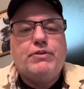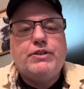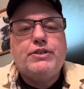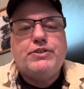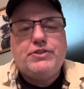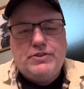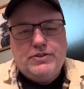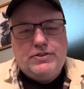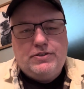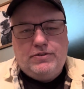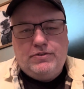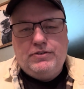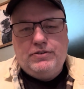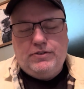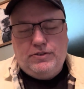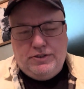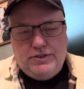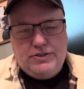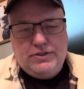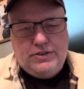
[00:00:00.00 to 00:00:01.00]
this
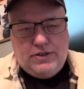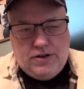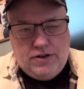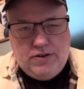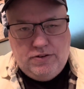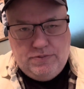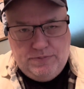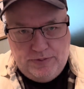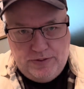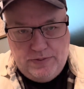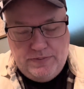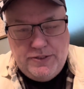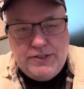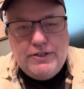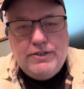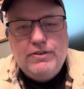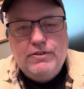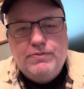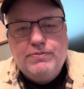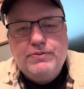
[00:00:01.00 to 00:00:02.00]
is all for the
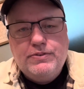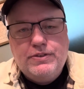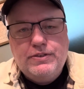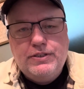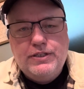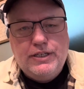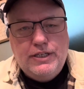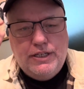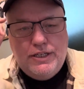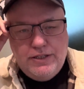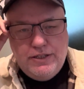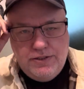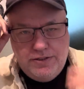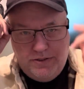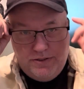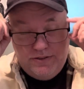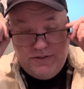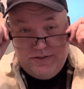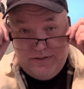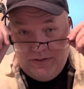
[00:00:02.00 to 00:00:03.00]
video for today.
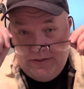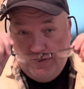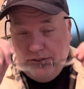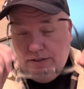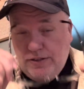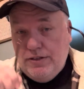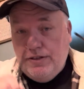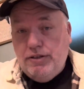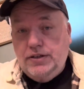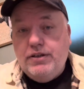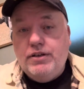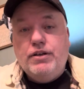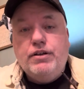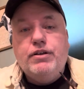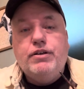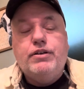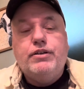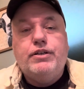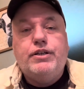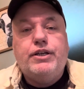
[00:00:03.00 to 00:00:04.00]

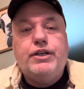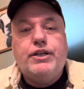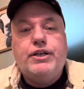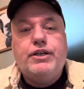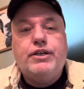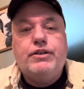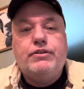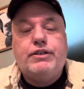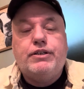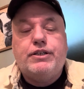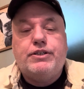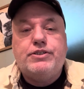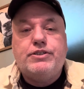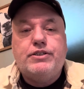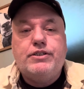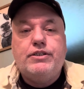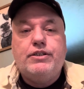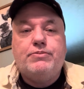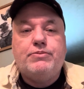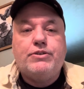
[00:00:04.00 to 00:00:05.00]
And like I
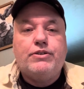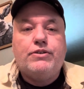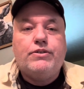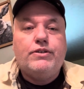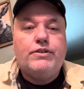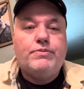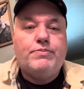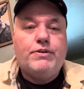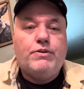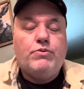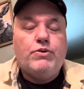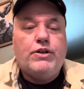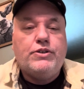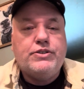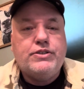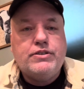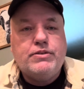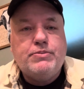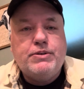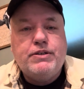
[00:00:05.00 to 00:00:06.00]
said, I'm sorry it's been a while
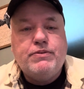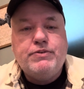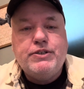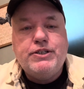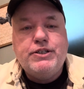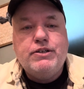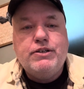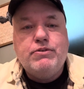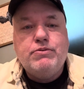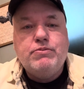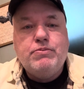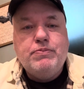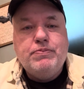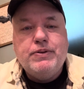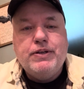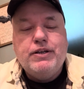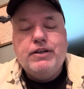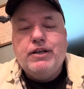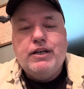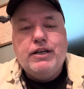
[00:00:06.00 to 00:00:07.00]
since I made a video.
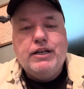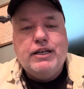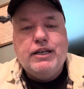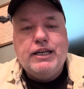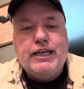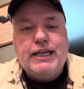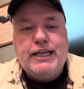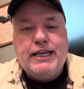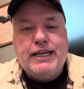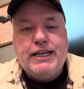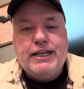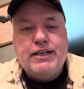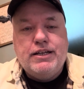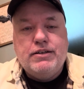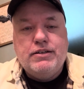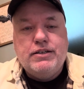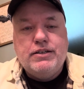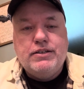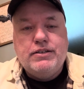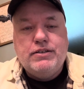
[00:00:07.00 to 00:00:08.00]
And
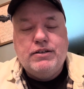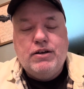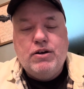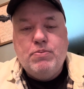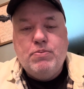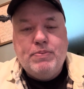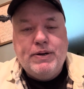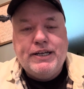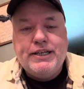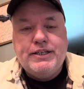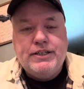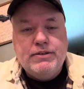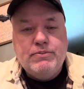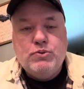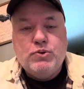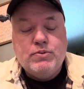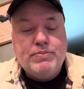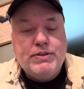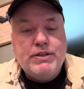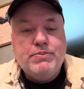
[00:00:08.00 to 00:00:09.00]
I hope I can get
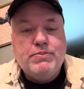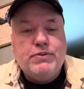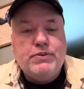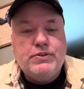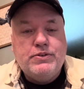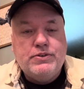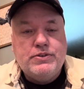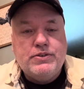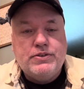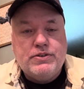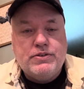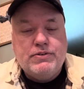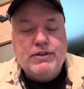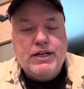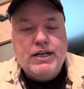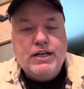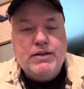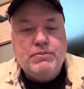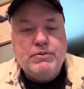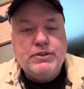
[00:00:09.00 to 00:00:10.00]
more people to
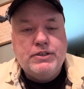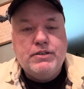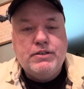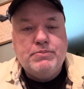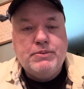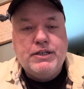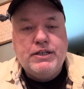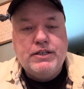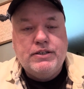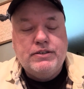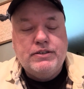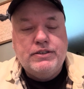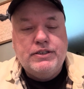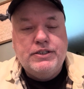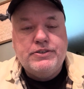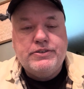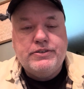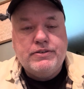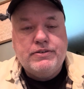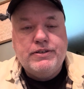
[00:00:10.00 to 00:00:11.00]
subscribe. Look at my
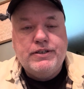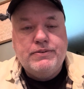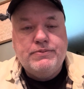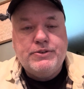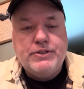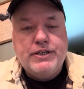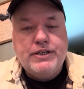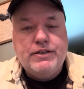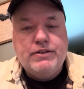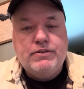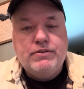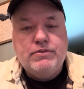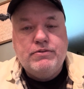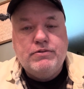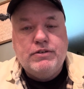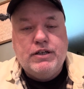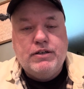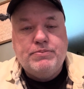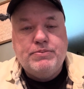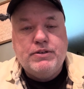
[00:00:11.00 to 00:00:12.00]
Instagram channel.
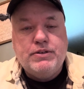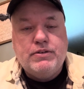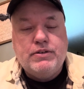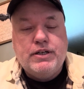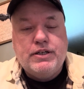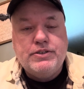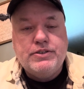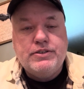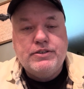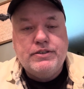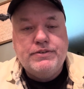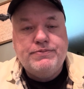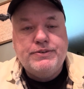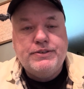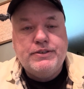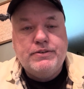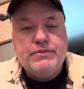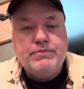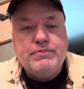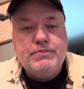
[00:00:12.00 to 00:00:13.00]
I'll put a lot of stuff
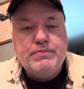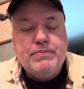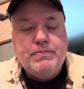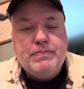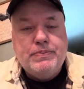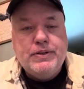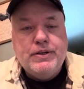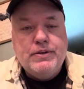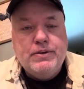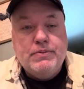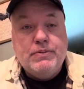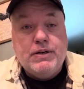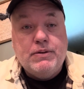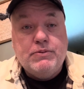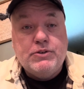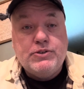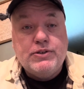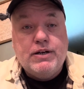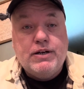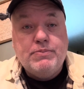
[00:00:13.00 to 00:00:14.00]
up. But I'm going
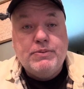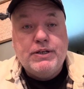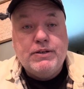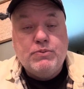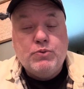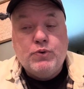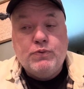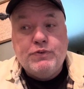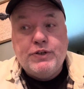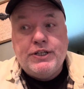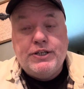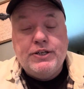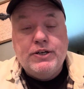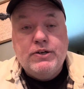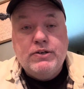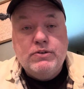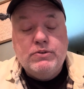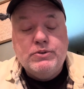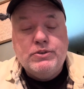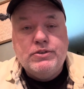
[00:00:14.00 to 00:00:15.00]
to try to make more
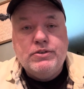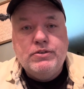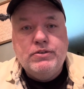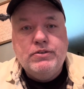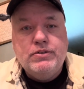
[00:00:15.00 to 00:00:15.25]
videos